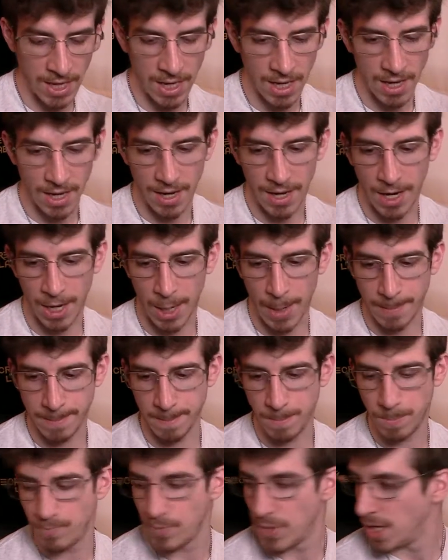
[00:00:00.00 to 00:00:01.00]

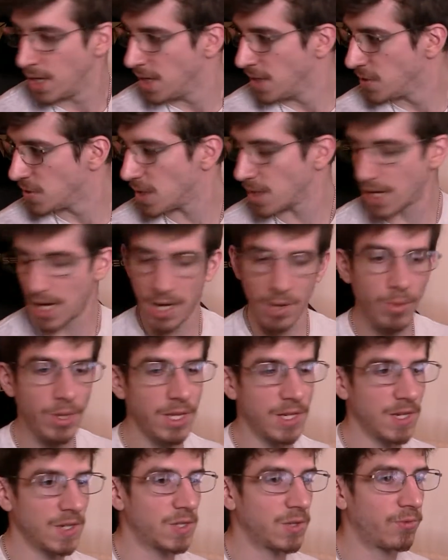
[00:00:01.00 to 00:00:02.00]
So that kind of really
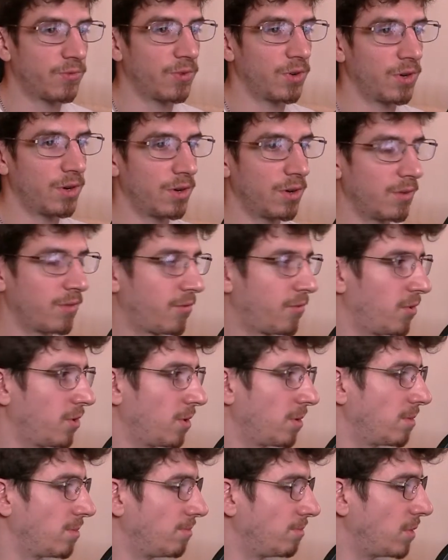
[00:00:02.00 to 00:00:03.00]
does it
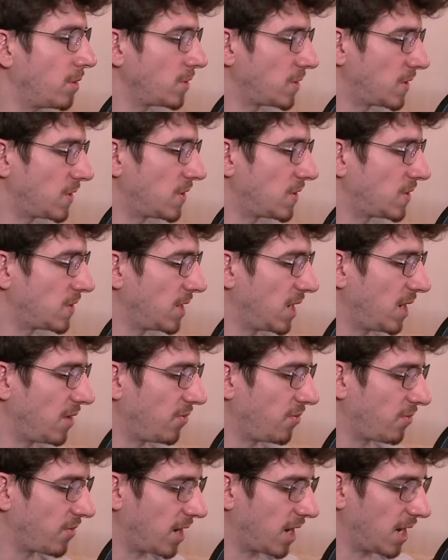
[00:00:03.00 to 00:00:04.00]
for most of the
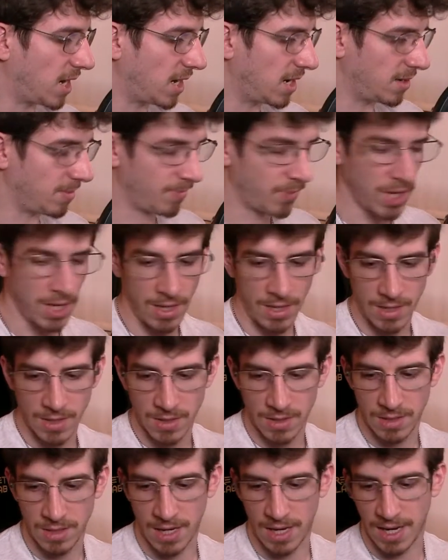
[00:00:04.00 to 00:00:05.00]
stuff.
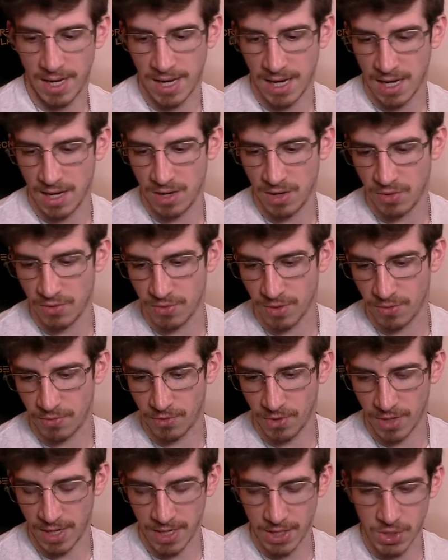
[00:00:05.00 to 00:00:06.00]
I have,
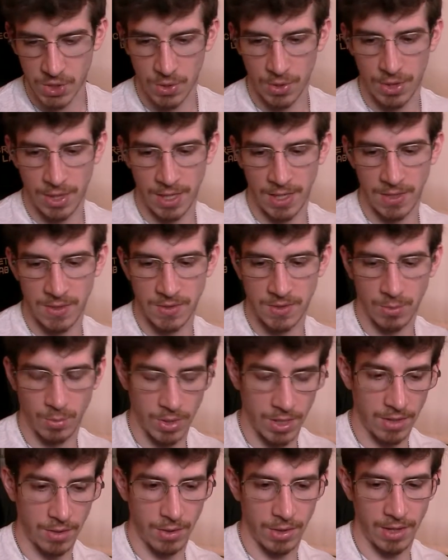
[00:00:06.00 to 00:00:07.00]
for extra things, one
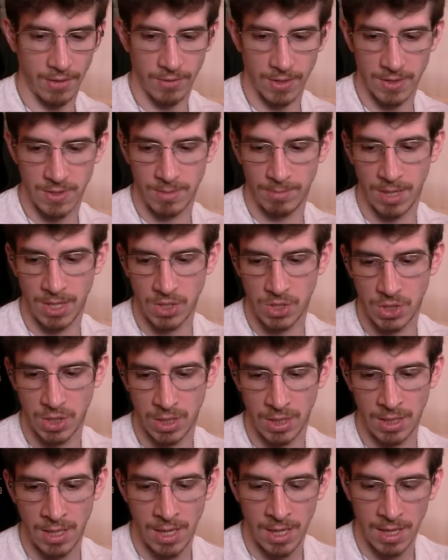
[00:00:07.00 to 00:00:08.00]
other thing I forgot to
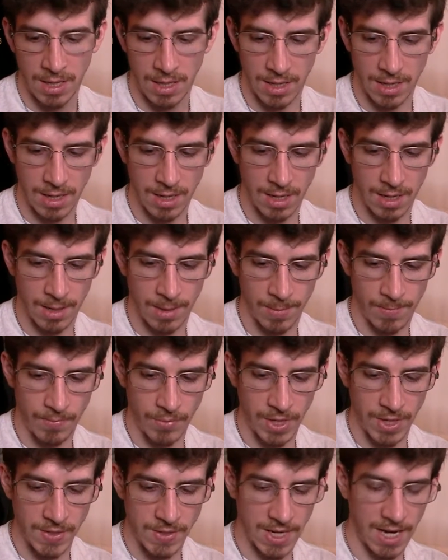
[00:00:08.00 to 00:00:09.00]
mention,
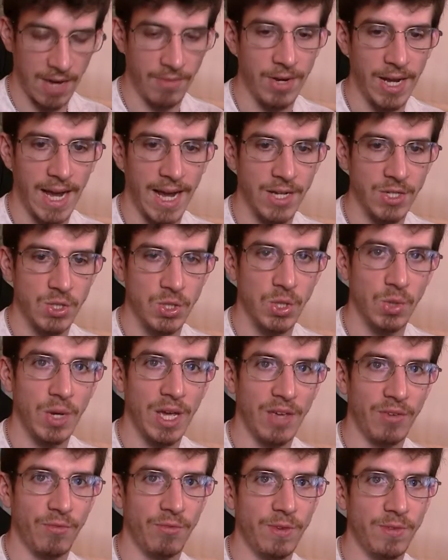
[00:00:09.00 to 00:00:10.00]
is I have an Astro
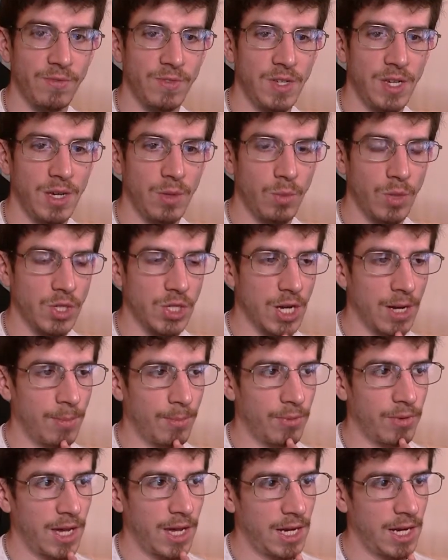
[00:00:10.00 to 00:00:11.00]
A50, which I'm
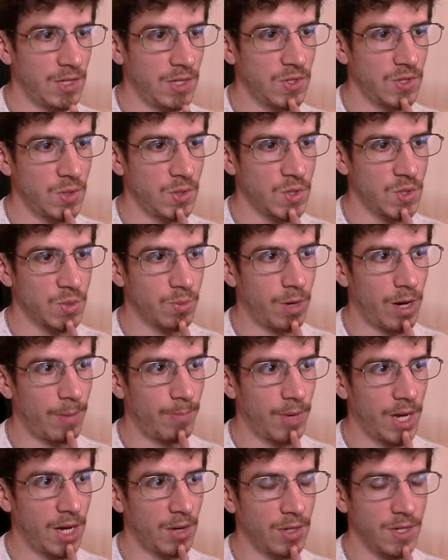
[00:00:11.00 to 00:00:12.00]
planning to swap
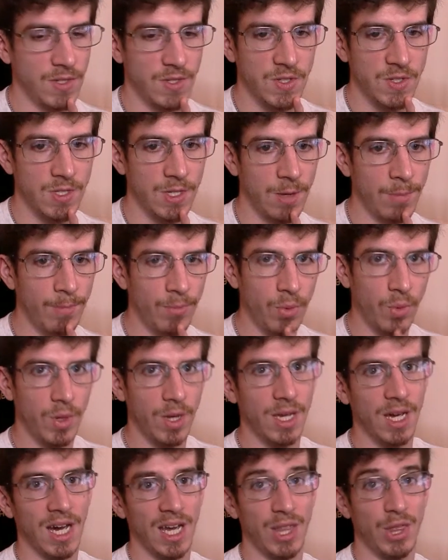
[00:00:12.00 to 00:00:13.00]
out at some
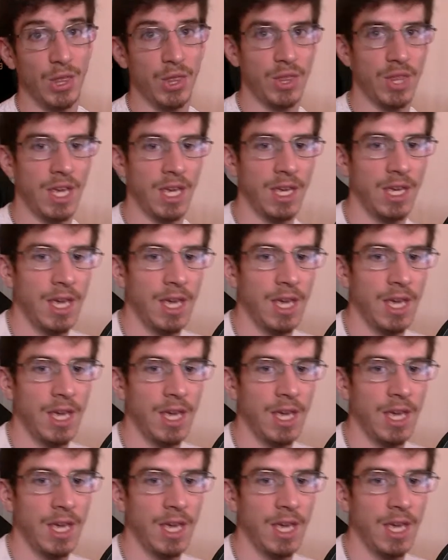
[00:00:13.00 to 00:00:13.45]
point, I think.